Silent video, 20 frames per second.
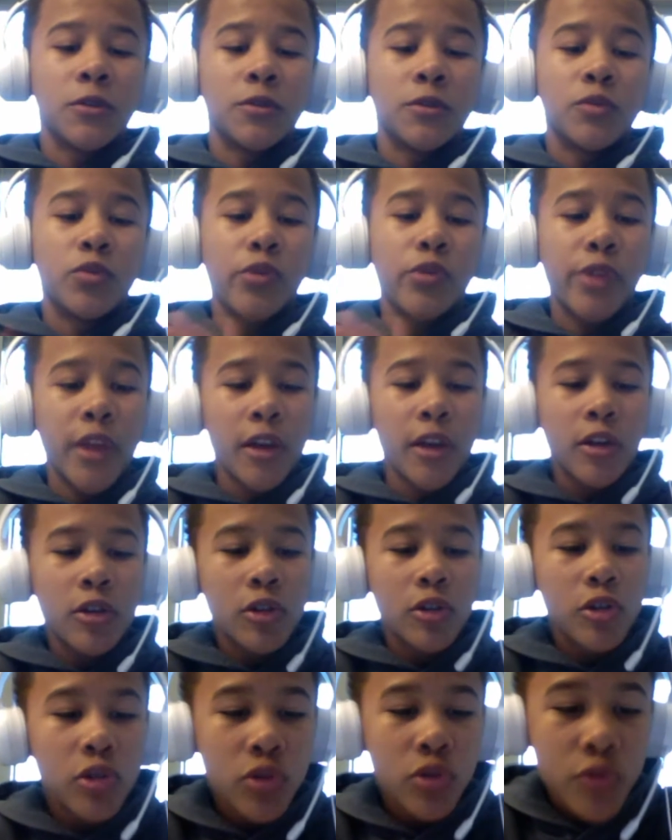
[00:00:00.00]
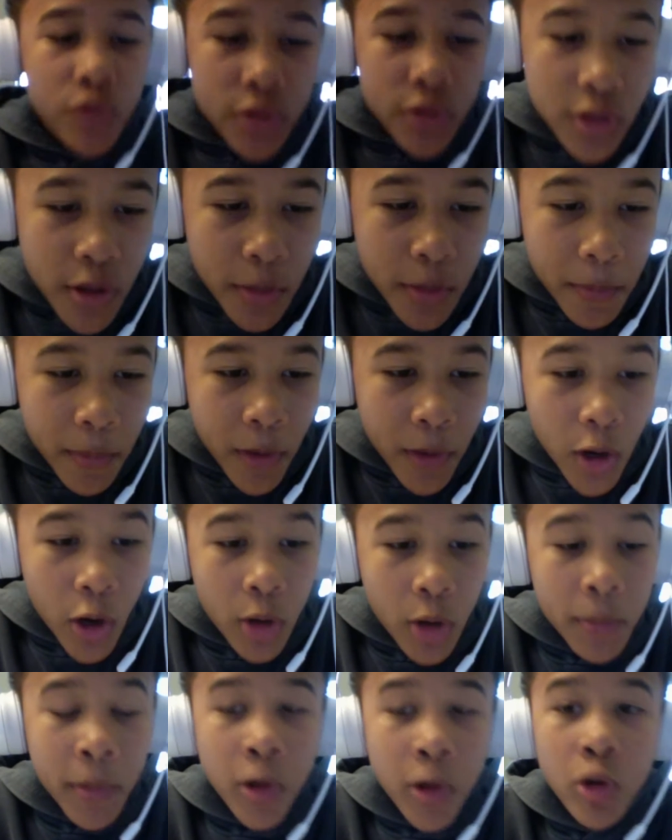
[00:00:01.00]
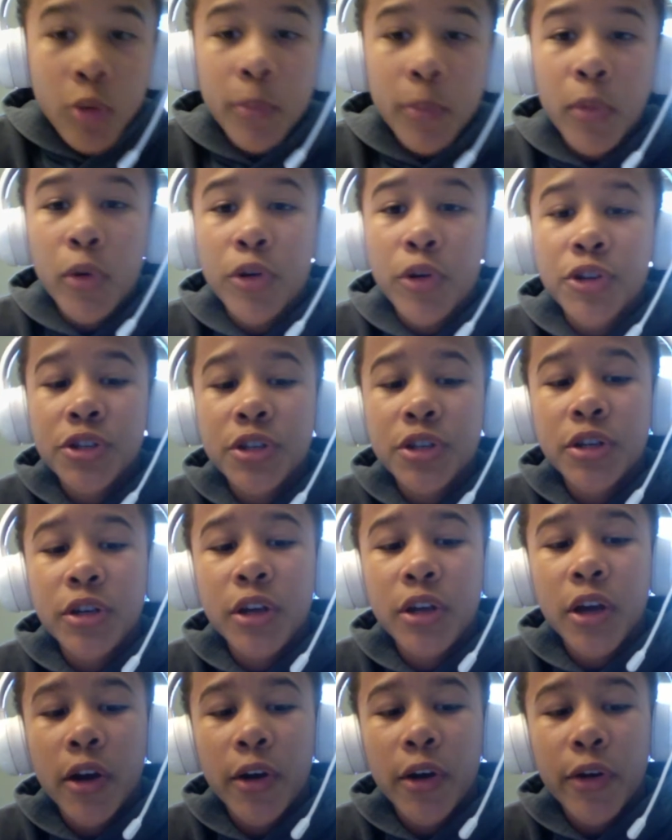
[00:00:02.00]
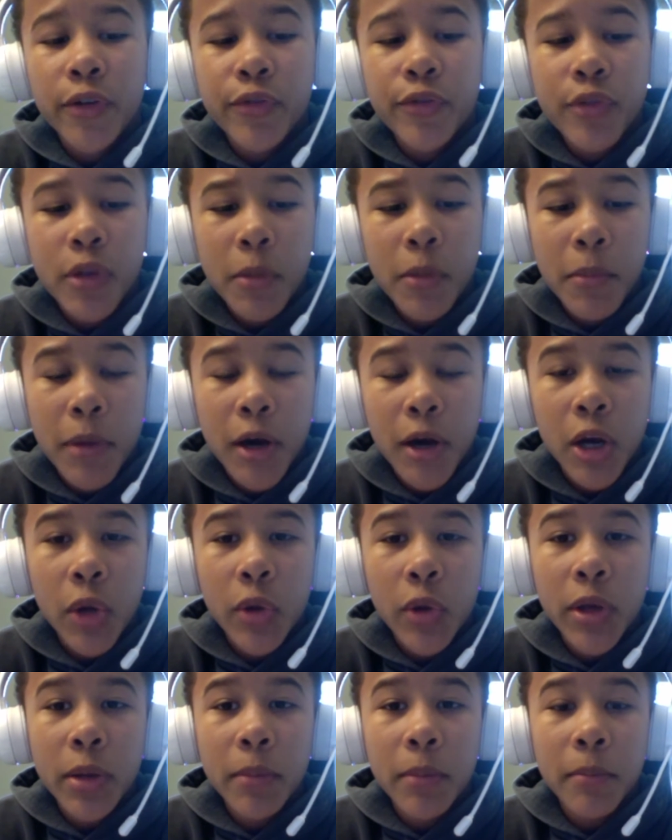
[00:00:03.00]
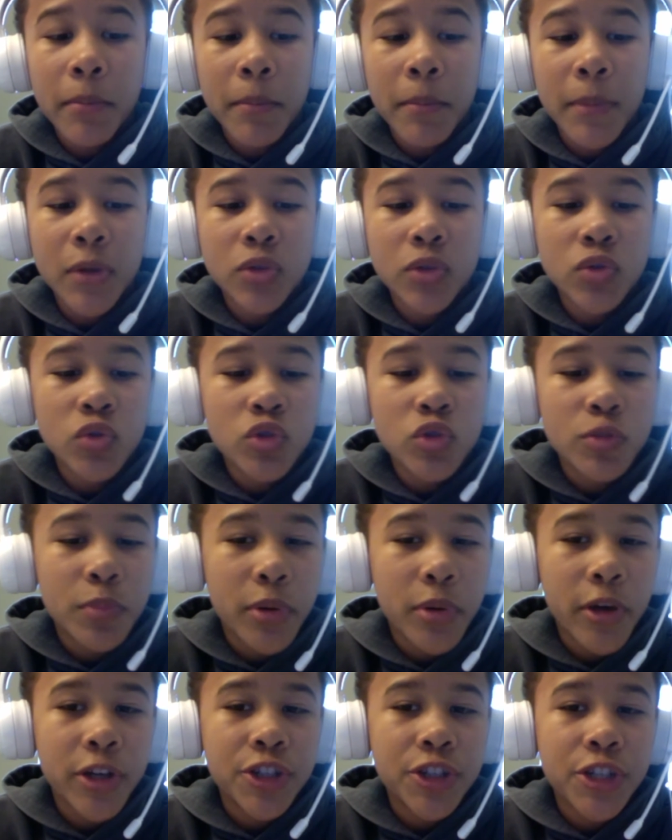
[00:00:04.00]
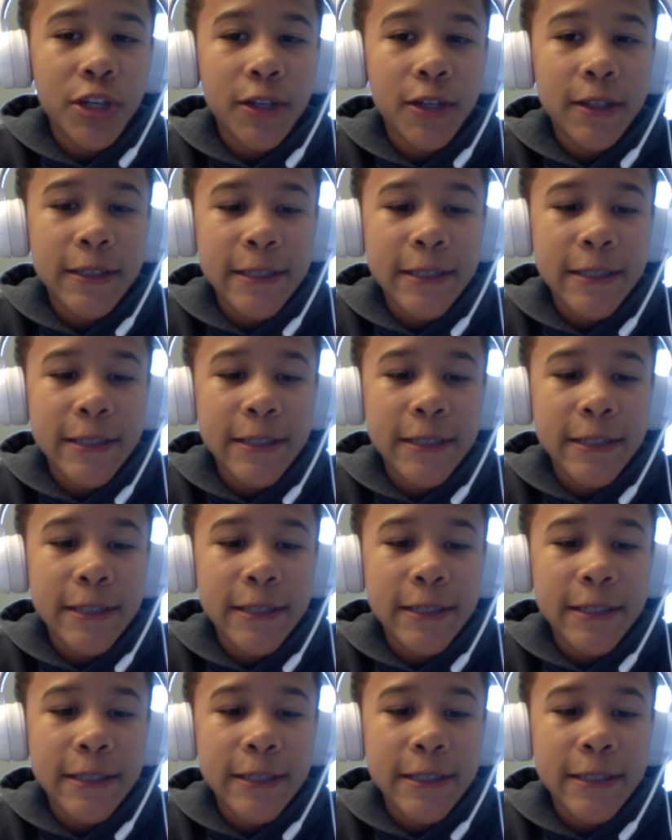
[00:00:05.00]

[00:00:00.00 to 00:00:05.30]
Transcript: Well, that concludes the arm model portion of the modeling muscles project.